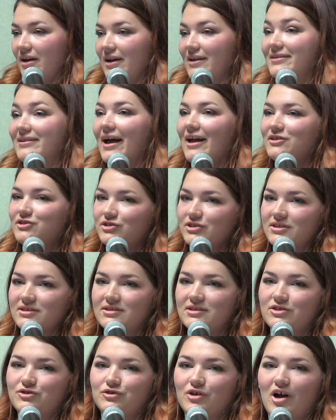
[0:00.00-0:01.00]
And that's
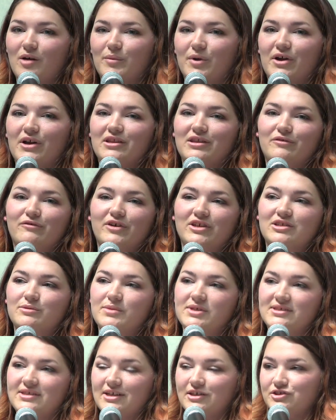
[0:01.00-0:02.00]
just the trauma and the
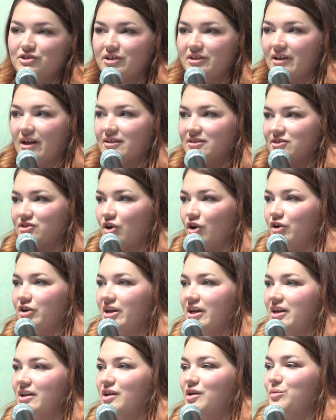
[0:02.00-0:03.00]
victimization that
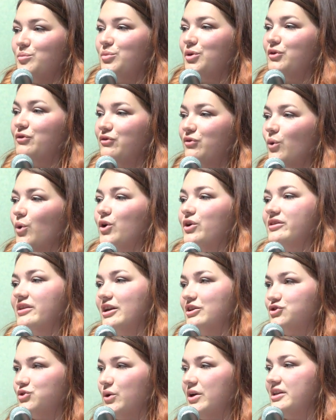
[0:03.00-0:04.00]
started before
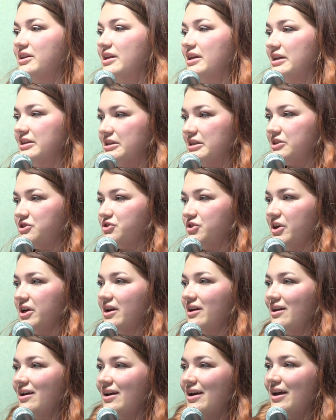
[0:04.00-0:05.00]
they joined the
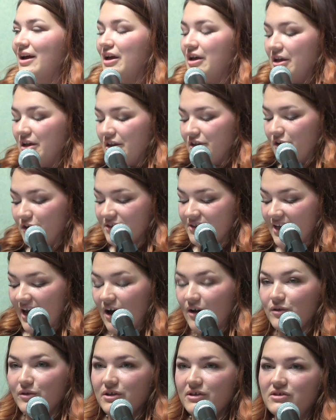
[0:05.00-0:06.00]
industry. There's
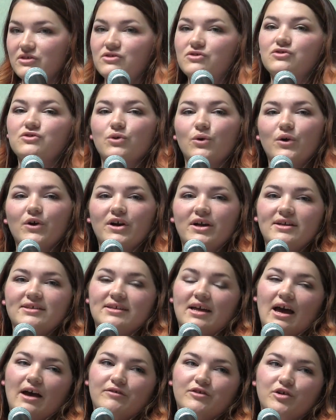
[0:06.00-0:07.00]
countless
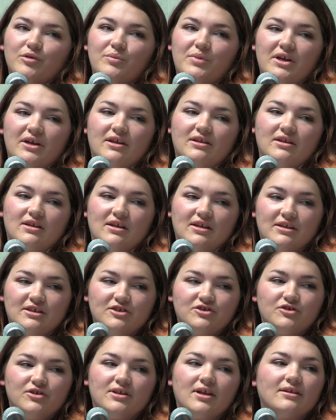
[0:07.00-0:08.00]
stories after being in the
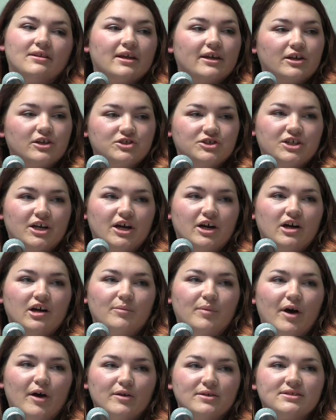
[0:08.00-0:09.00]
industry that they could share
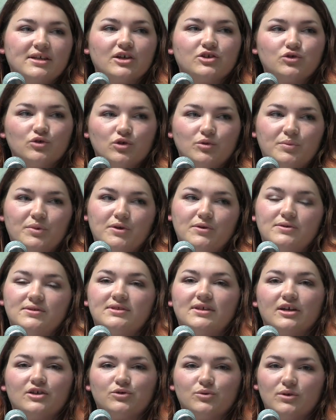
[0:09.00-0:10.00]
about sexual abuse,
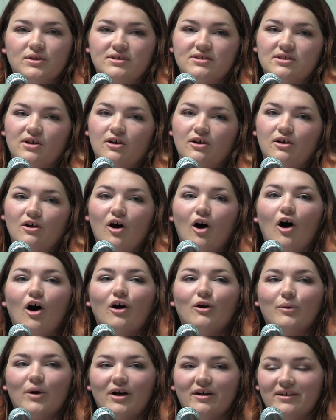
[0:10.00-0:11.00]
sexual assault,
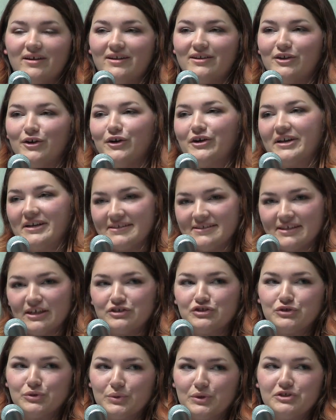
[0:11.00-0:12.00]
all while in their
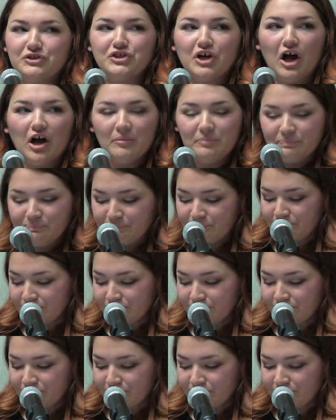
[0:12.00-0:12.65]
consensual job.